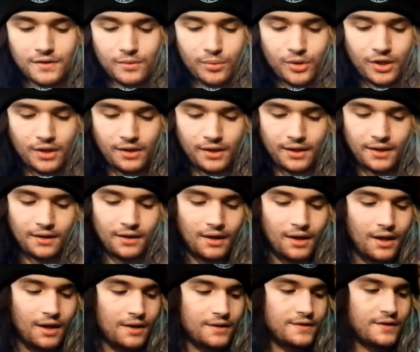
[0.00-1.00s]
They're pretty light
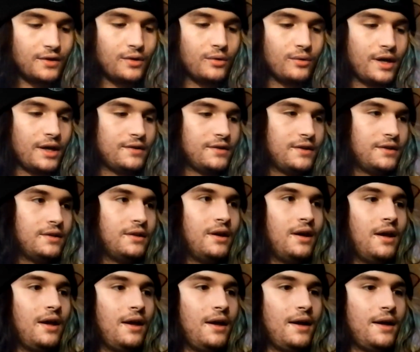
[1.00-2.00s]
to go around in,
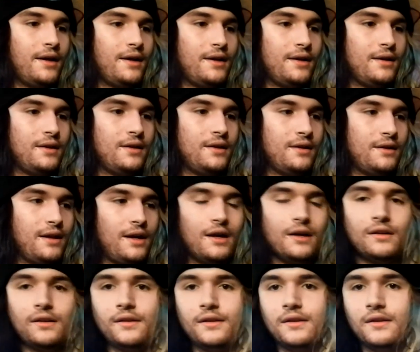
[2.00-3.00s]
and they
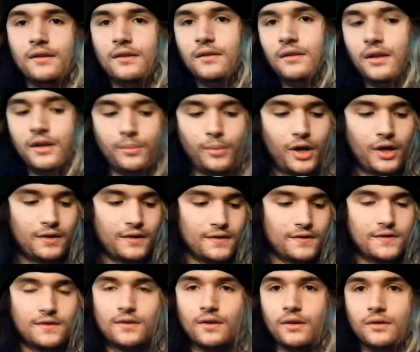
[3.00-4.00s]
got a lot of
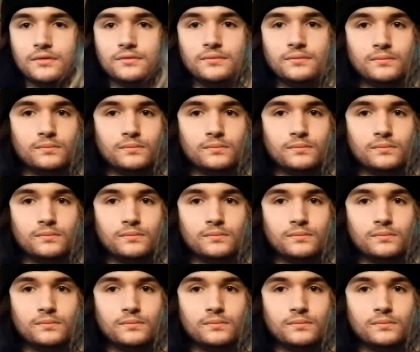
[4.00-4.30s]
pockets, so